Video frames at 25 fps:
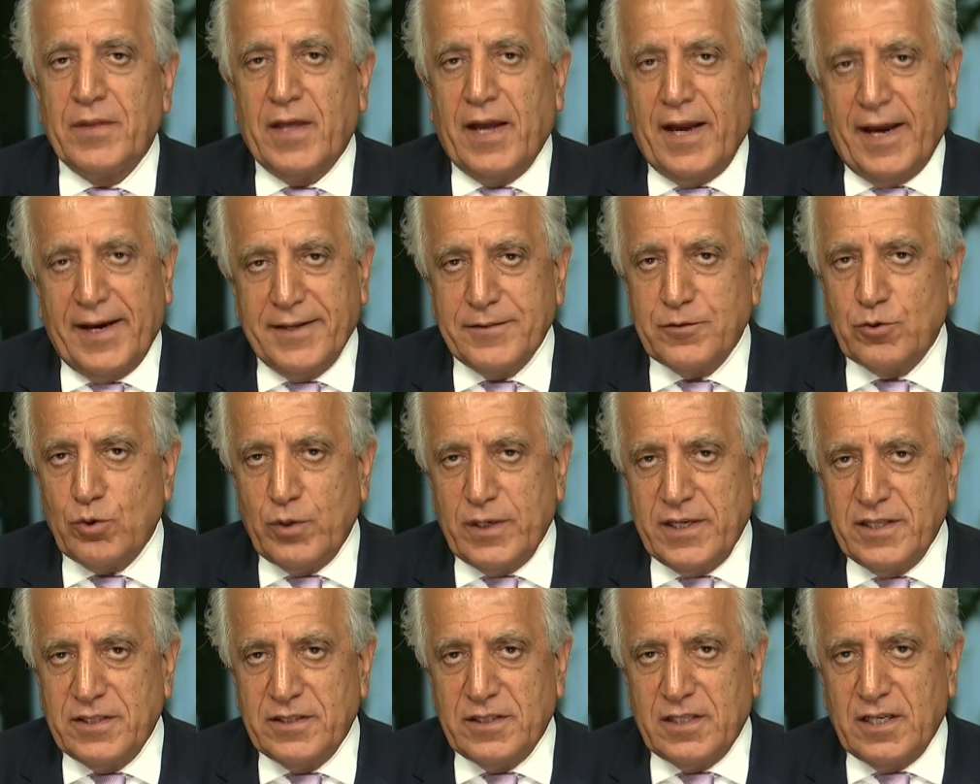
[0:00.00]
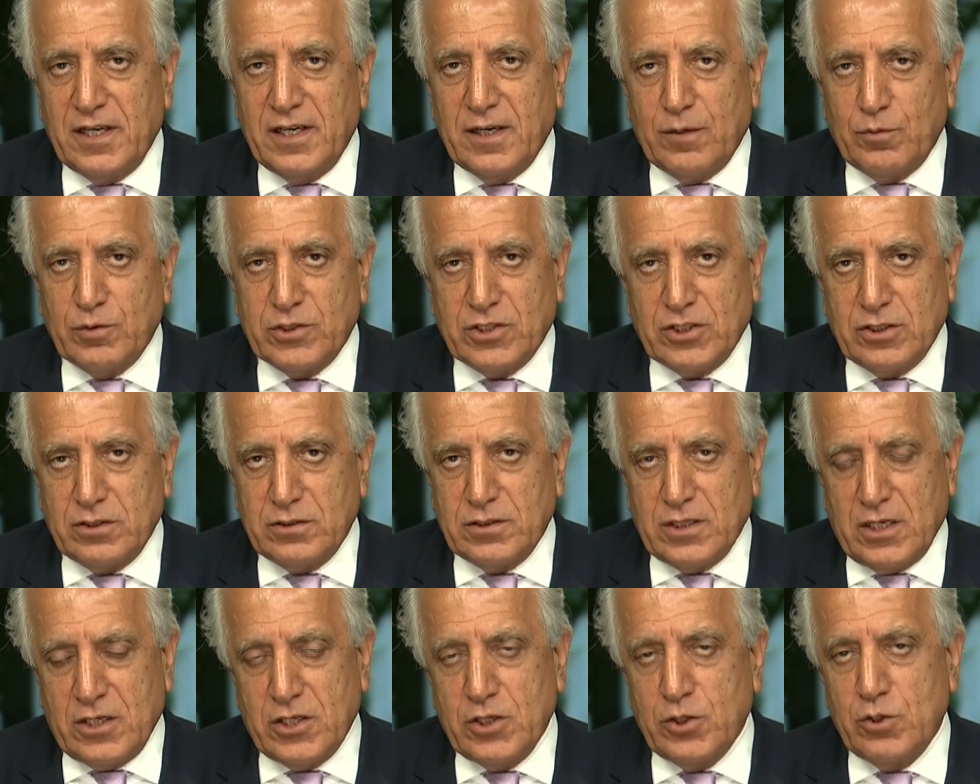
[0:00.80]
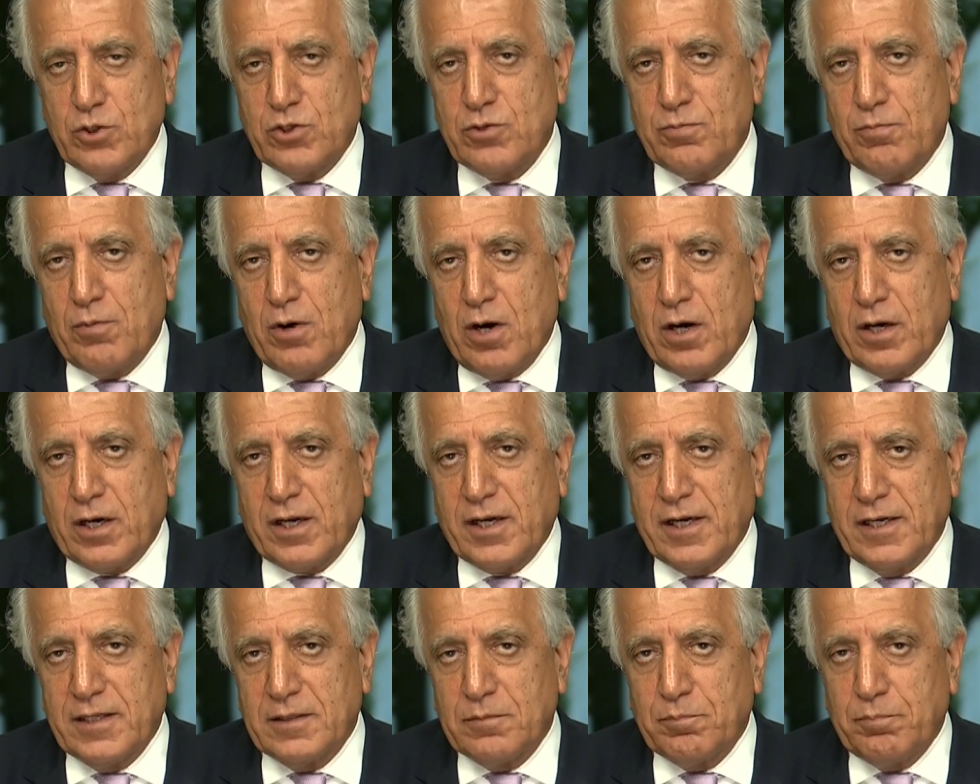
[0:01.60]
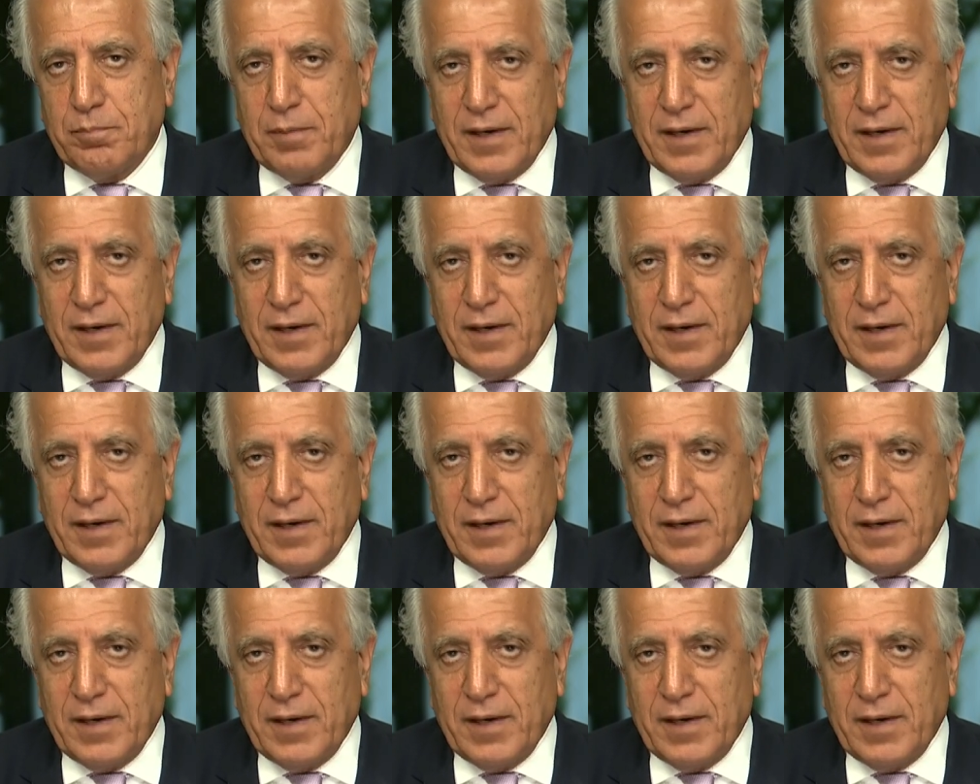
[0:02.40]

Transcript: and to India, which is a huge market.